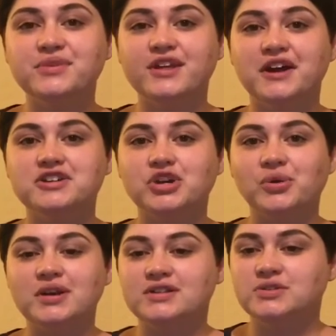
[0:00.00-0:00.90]
with young
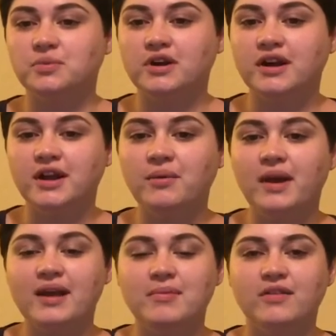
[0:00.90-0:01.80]
Jonas worrying
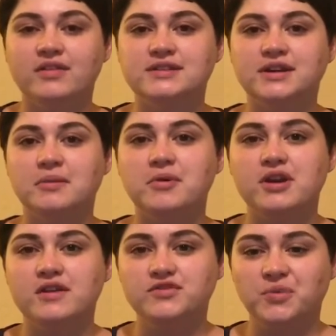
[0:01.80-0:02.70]
away about the
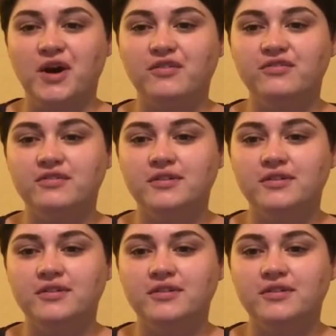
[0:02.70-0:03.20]
ceremony of 12.